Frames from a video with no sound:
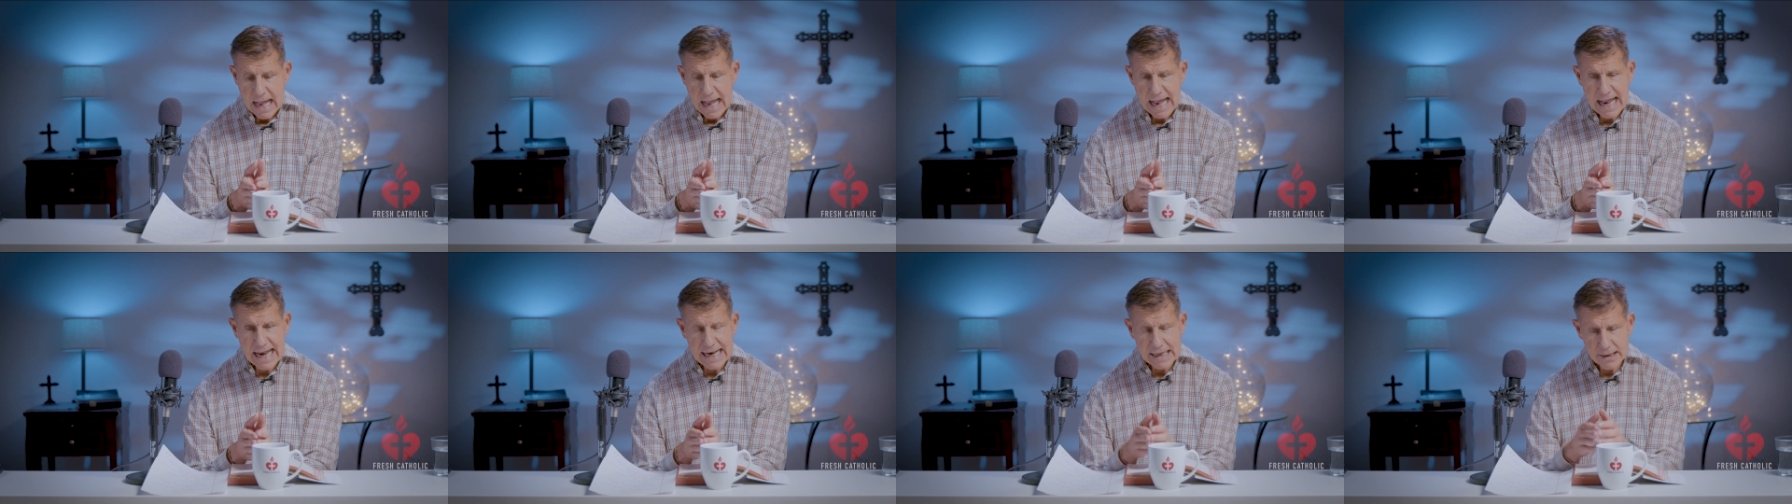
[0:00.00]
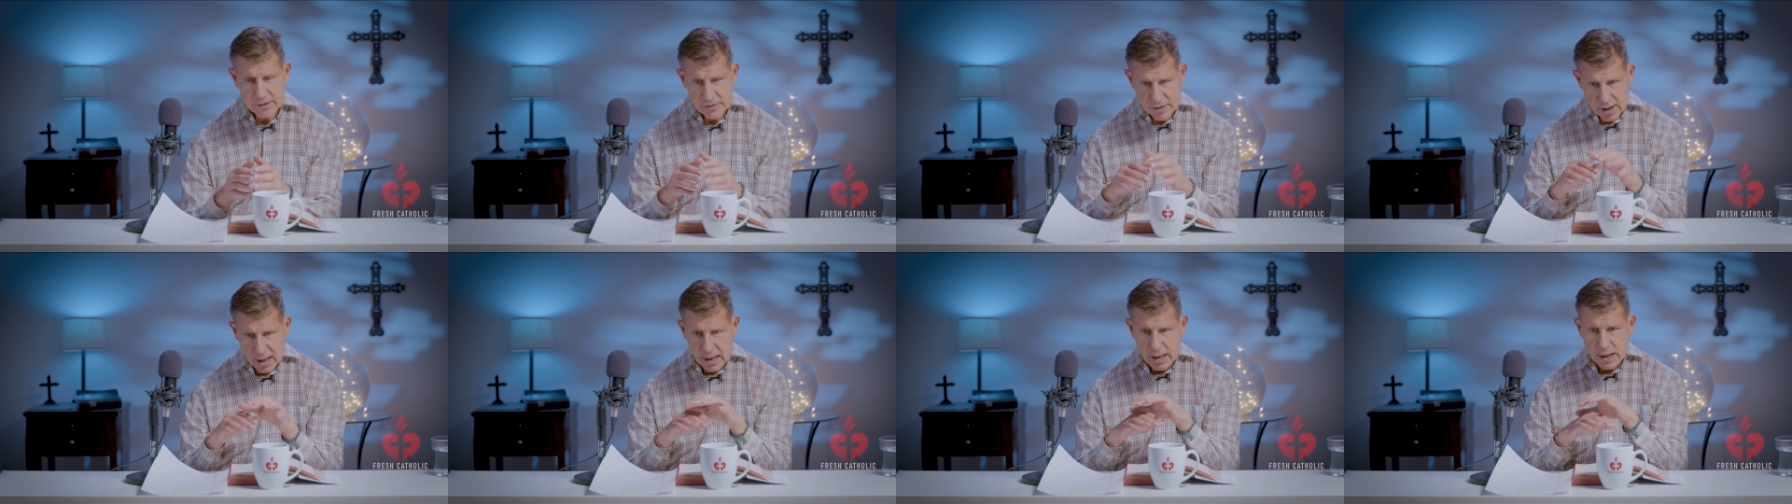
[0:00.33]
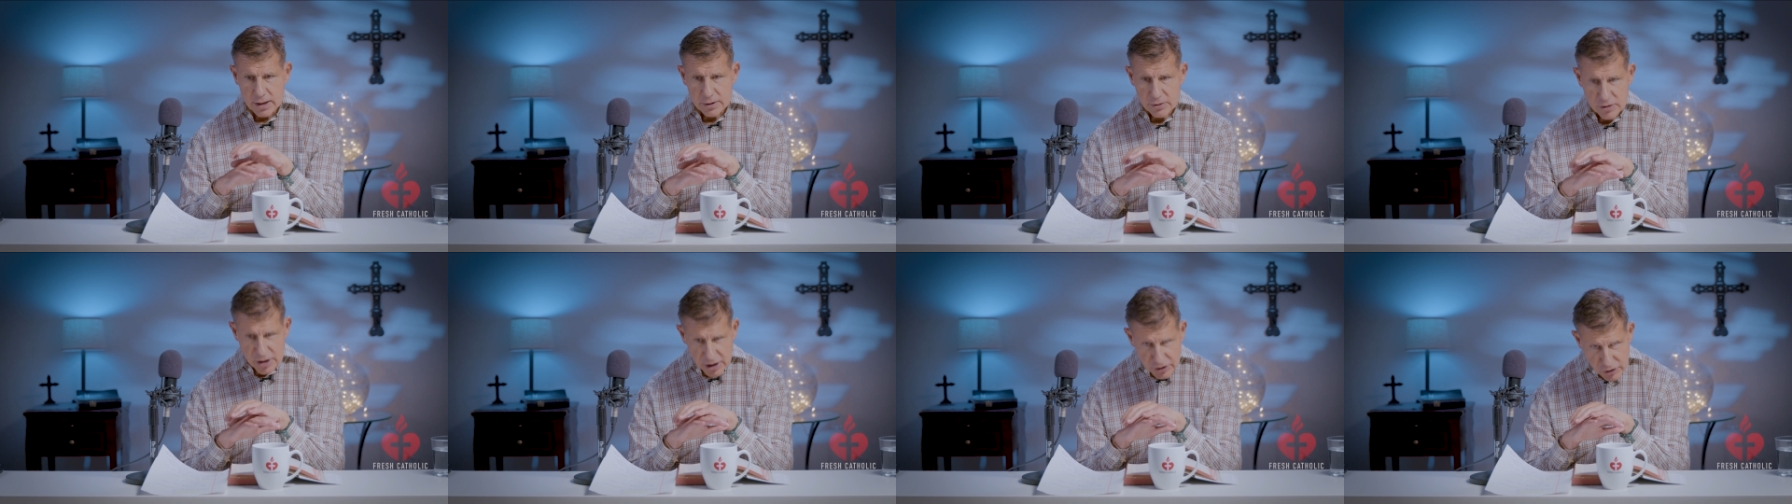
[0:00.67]
and
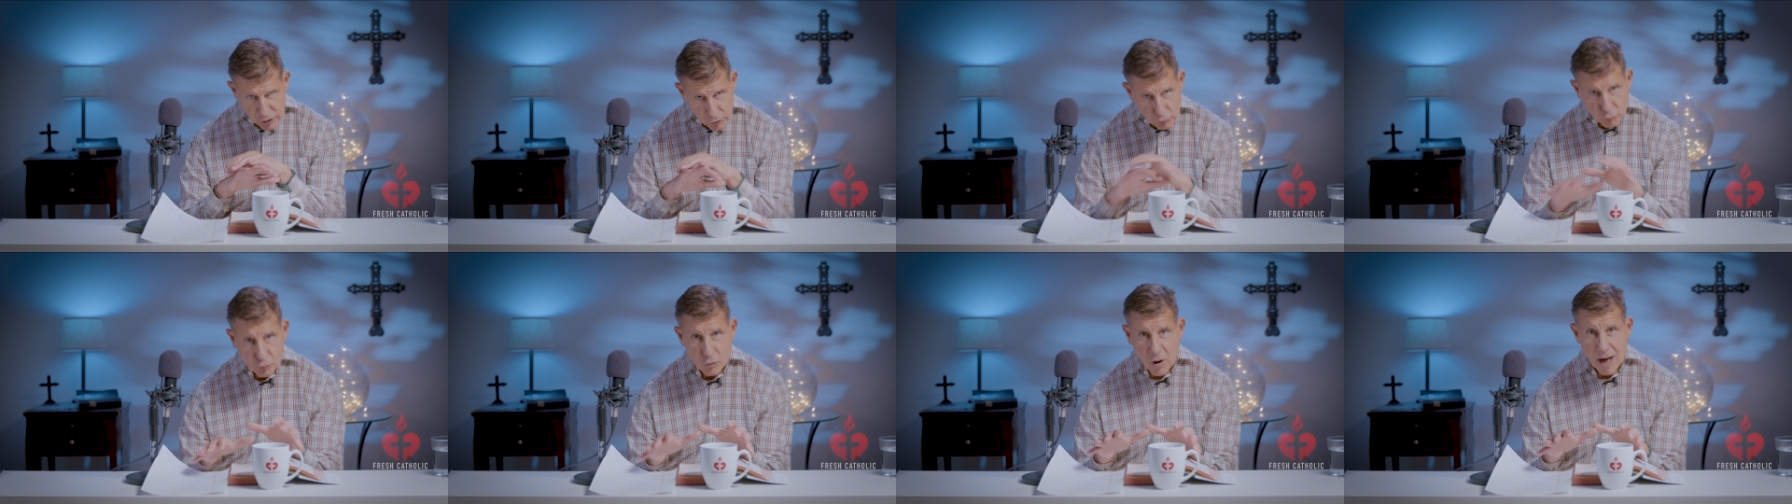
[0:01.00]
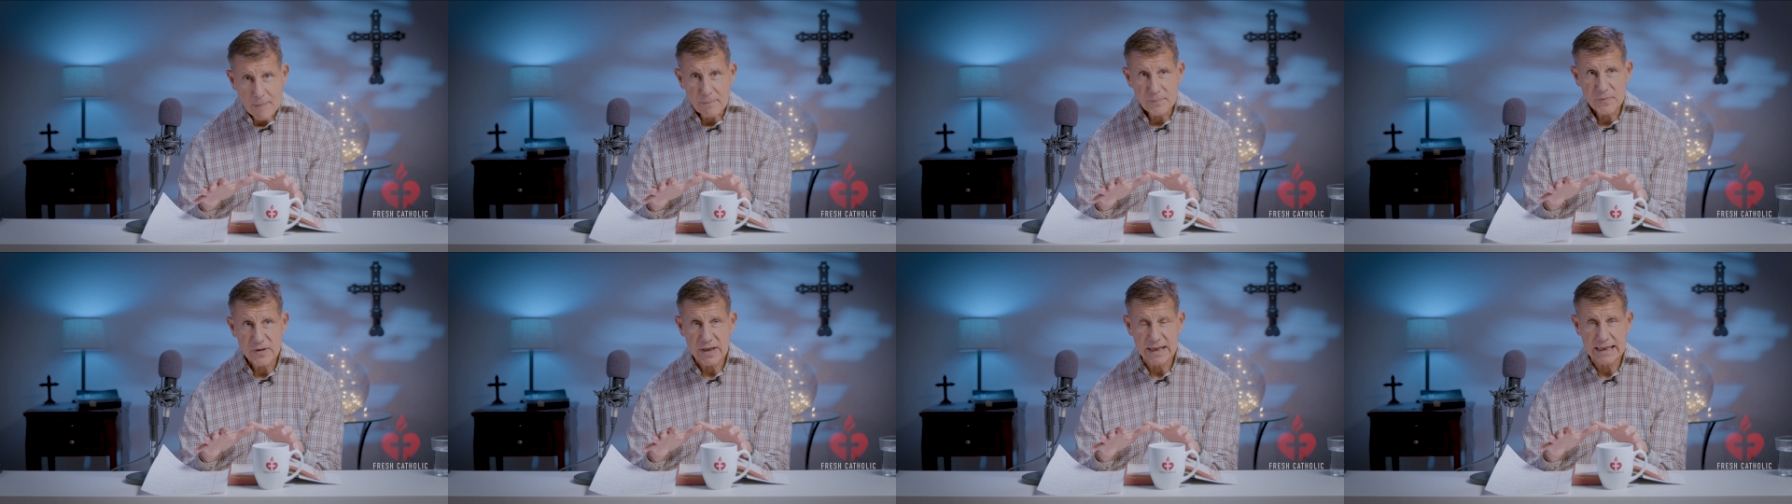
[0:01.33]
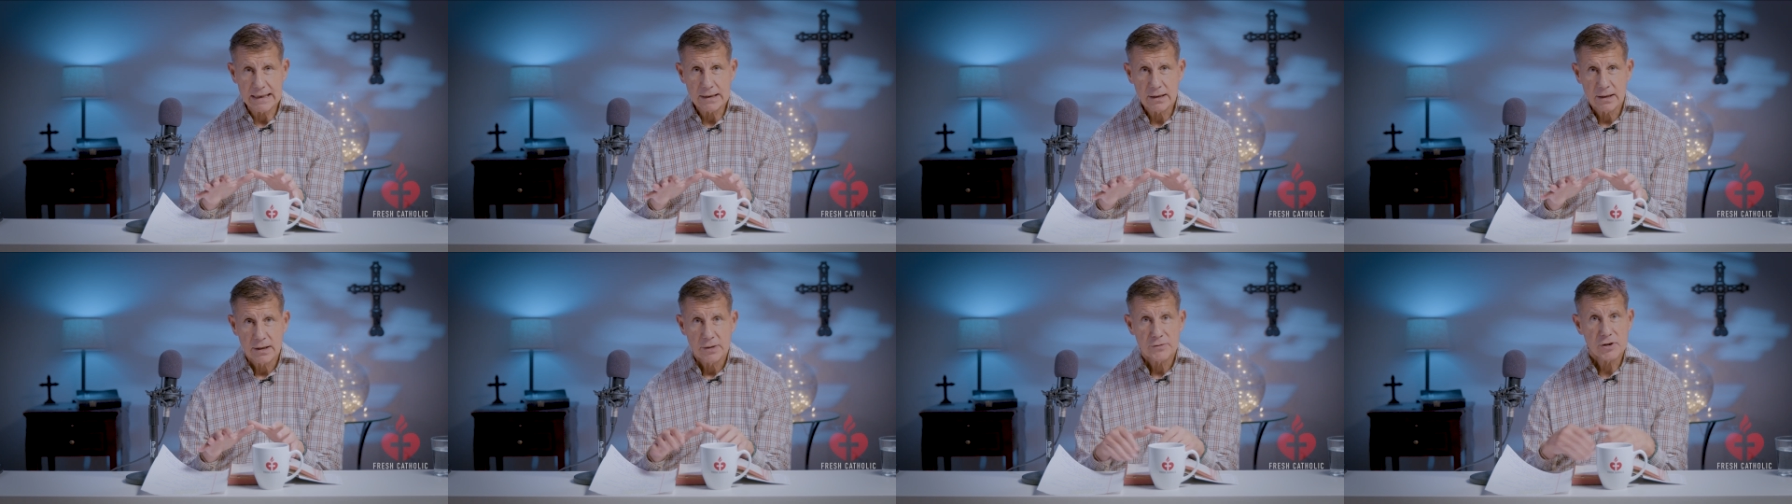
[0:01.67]

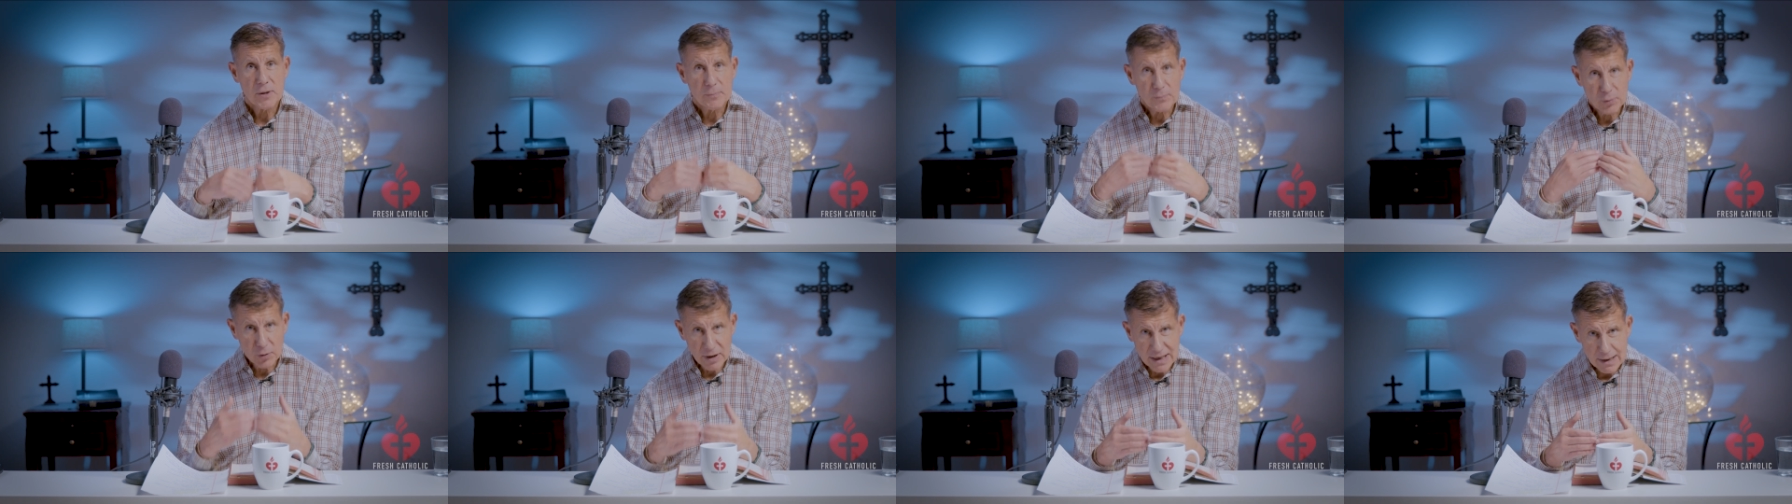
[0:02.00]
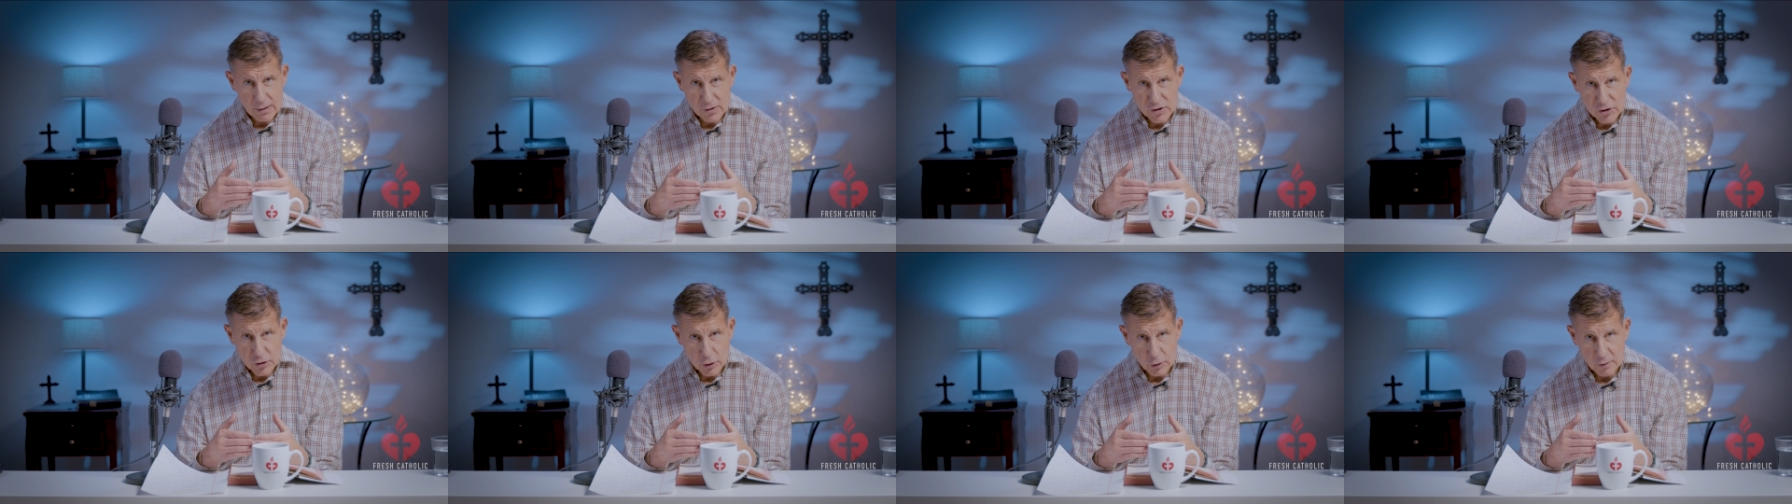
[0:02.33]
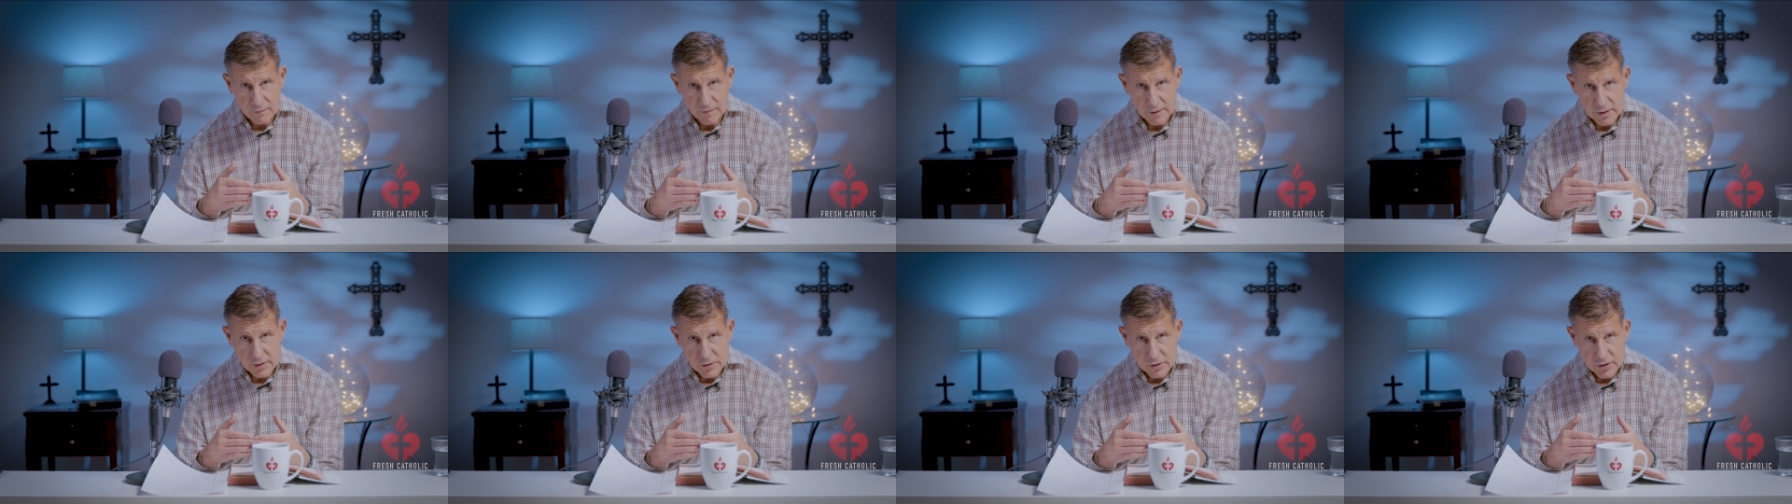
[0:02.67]
disrupting the prayer
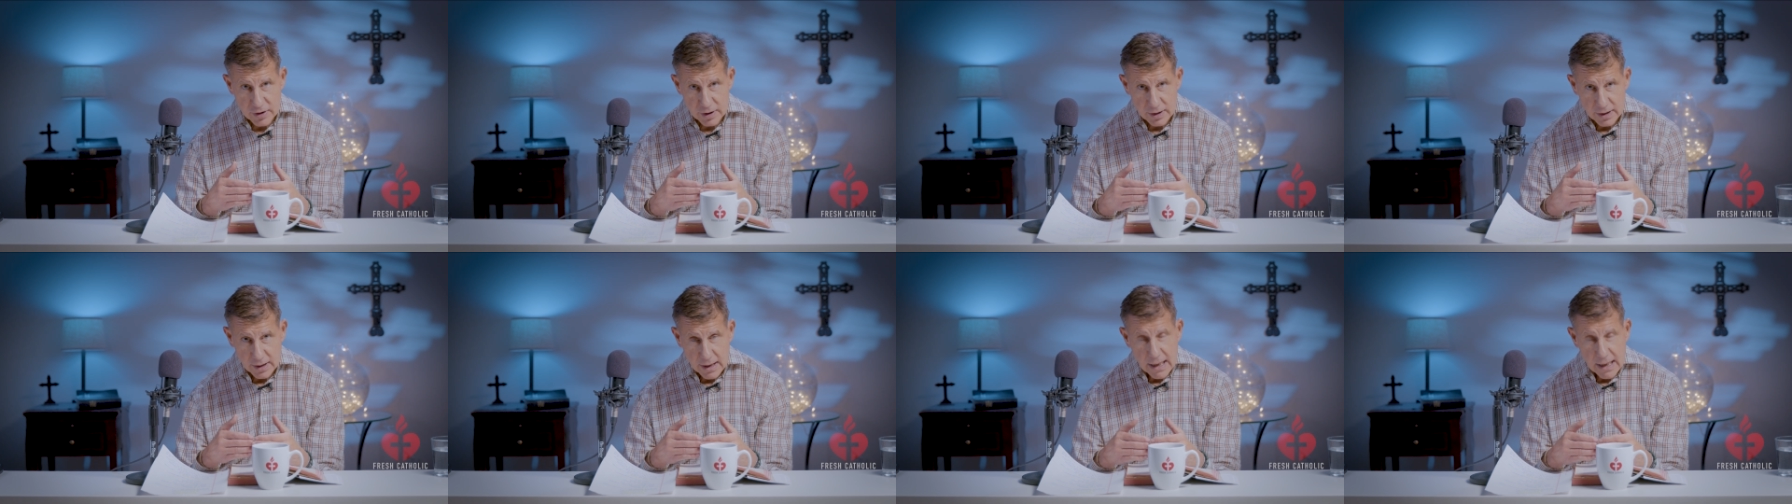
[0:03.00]
service.